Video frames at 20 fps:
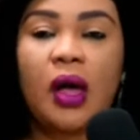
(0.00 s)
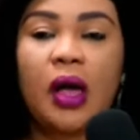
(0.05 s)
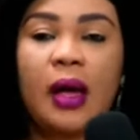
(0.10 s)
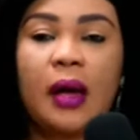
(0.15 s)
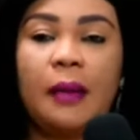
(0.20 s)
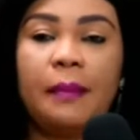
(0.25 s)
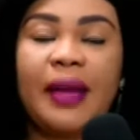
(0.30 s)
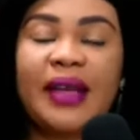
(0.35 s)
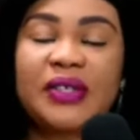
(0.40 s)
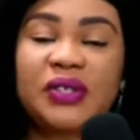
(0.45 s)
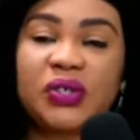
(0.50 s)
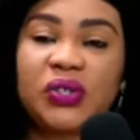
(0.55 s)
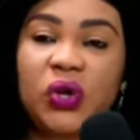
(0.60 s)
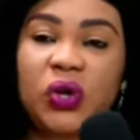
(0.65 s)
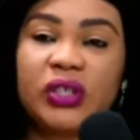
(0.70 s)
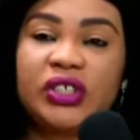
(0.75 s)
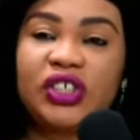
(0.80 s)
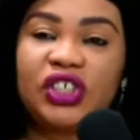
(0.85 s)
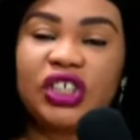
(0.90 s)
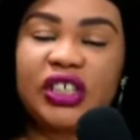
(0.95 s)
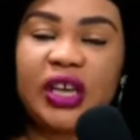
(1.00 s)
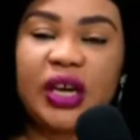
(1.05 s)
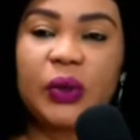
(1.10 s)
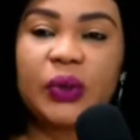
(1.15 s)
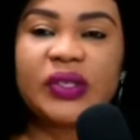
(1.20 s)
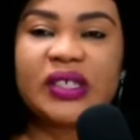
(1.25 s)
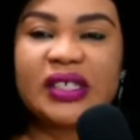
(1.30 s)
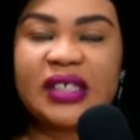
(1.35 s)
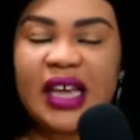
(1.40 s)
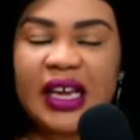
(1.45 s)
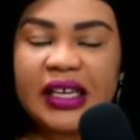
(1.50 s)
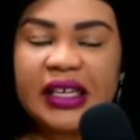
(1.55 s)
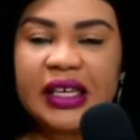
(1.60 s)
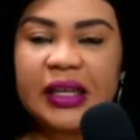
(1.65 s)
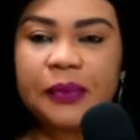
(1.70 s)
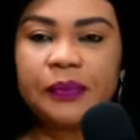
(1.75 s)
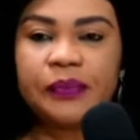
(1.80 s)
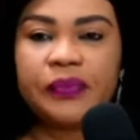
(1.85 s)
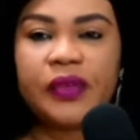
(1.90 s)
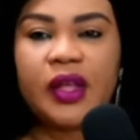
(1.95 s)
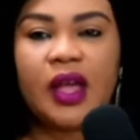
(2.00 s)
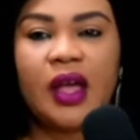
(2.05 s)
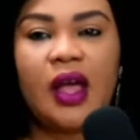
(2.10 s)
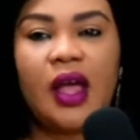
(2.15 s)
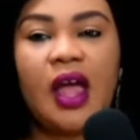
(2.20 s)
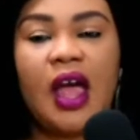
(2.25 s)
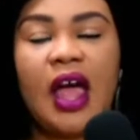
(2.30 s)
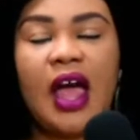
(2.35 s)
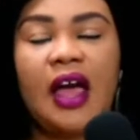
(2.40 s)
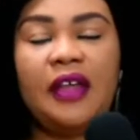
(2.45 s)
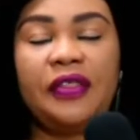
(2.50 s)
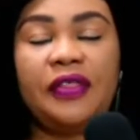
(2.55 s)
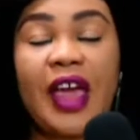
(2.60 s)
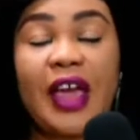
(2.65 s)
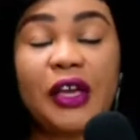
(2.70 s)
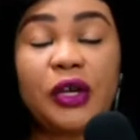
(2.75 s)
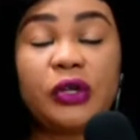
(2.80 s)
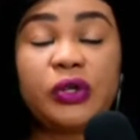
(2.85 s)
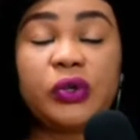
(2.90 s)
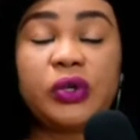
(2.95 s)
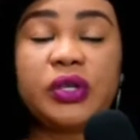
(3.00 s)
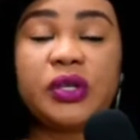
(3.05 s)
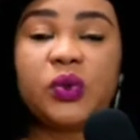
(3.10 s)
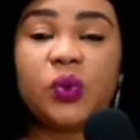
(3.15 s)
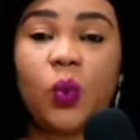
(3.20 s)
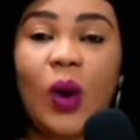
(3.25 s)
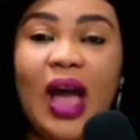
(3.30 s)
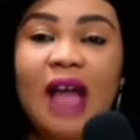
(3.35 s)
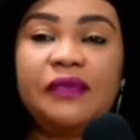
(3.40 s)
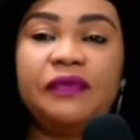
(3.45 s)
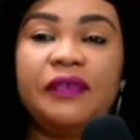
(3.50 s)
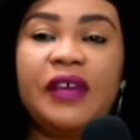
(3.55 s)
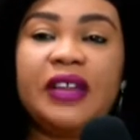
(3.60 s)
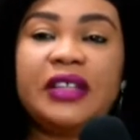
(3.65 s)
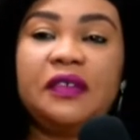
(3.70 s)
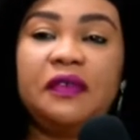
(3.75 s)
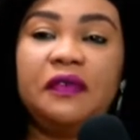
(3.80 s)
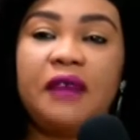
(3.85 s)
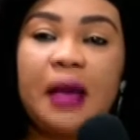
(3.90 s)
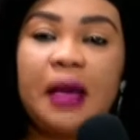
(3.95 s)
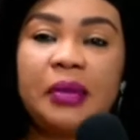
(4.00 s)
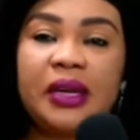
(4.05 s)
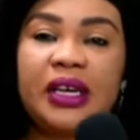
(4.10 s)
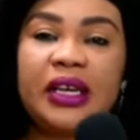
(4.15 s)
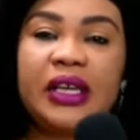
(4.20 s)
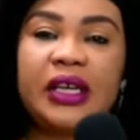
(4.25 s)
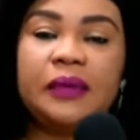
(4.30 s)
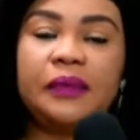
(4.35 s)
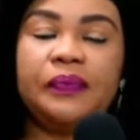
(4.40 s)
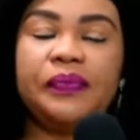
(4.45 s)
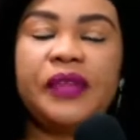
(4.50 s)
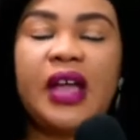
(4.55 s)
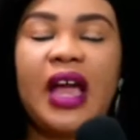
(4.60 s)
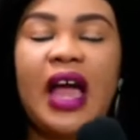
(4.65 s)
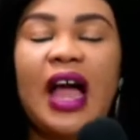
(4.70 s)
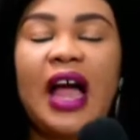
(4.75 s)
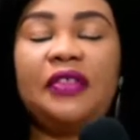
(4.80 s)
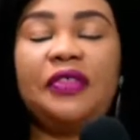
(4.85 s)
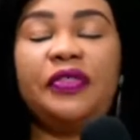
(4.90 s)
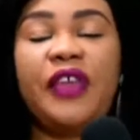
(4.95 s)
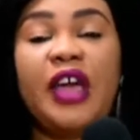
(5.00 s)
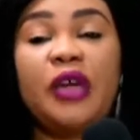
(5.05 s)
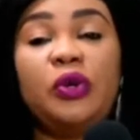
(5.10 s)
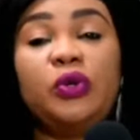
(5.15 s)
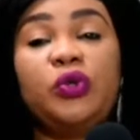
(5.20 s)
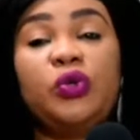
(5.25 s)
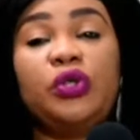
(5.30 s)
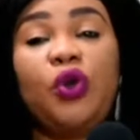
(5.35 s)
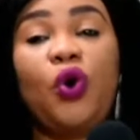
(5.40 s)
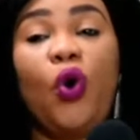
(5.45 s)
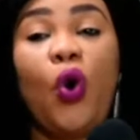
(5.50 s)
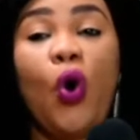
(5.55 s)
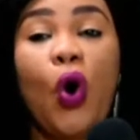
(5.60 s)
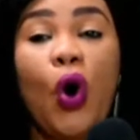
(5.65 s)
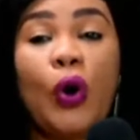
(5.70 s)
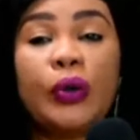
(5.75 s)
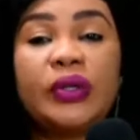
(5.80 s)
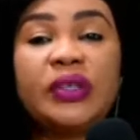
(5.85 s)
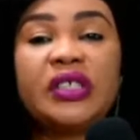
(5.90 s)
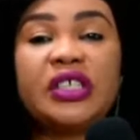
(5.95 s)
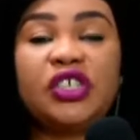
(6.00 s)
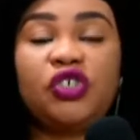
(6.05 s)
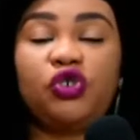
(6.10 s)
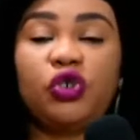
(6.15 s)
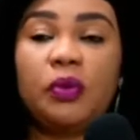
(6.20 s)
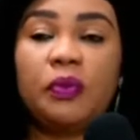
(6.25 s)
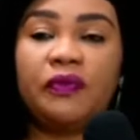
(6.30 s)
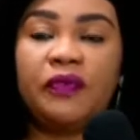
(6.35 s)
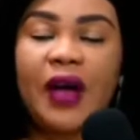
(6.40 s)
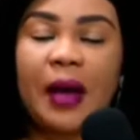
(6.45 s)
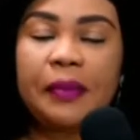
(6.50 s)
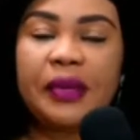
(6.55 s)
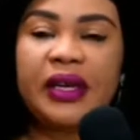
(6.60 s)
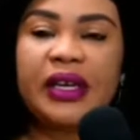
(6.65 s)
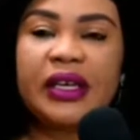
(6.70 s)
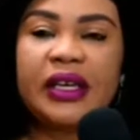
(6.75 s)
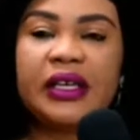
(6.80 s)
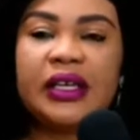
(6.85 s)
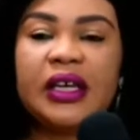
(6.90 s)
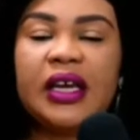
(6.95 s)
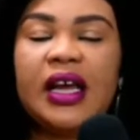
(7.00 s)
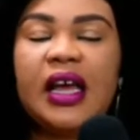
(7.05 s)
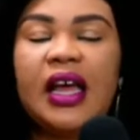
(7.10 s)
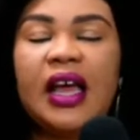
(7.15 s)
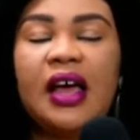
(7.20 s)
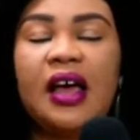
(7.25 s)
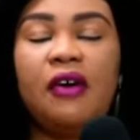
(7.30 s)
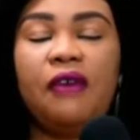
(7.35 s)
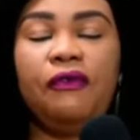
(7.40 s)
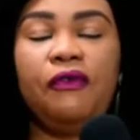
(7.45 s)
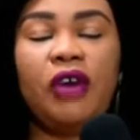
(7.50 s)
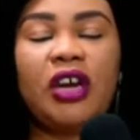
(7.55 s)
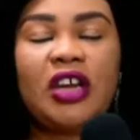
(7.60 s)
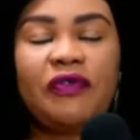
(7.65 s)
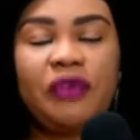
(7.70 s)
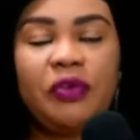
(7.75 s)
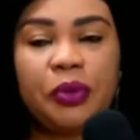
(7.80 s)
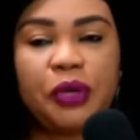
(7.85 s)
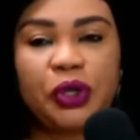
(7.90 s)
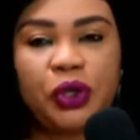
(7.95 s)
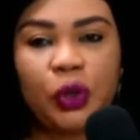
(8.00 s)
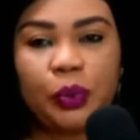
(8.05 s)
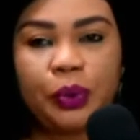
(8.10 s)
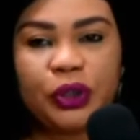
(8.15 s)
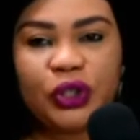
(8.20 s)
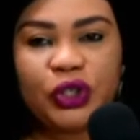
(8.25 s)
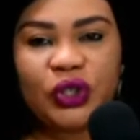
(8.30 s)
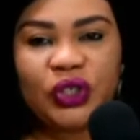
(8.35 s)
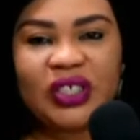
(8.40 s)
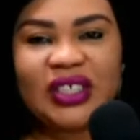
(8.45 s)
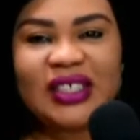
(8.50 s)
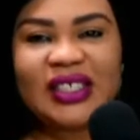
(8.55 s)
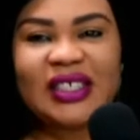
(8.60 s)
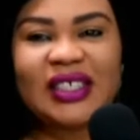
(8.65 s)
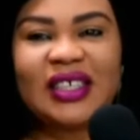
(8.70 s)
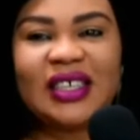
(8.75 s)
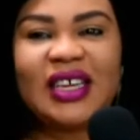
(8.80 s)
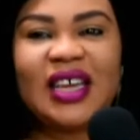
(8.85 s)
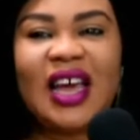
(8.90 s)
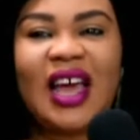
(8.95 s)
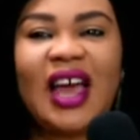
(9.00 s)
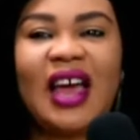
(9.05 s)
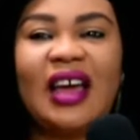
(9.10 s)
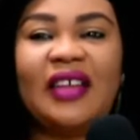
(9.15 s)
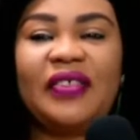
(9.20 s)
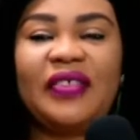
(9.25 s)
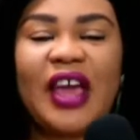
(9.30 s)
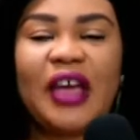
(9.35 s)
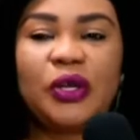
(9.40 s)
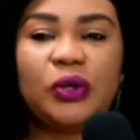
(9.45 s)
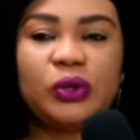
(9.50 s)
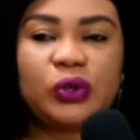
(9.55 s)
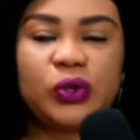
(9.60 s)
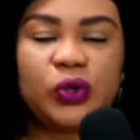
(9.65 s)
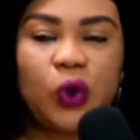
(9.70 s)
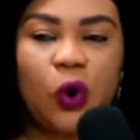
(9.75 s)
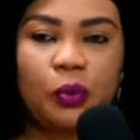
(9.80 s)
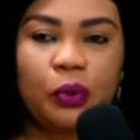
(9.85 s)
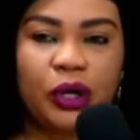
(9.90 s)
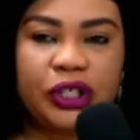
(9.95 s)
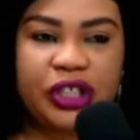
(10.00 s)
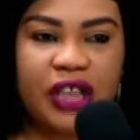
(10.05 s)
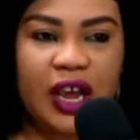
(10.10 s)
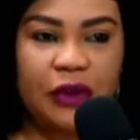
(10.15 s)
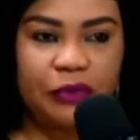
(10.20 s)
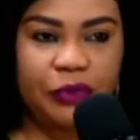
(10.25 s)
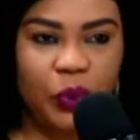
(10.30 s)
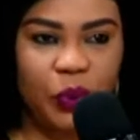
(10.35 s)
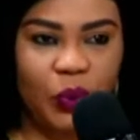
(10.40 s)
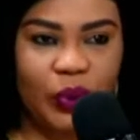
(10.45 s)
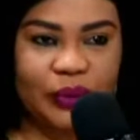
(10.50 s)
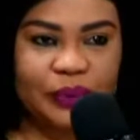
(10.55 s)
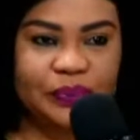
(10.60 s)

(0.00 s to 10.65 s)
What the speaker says: Pastor Jide Oseni. Thank you to his wife and the family. And thank you to the whole CTRIM family for giving me the opportunity. Thank you so much, everyone.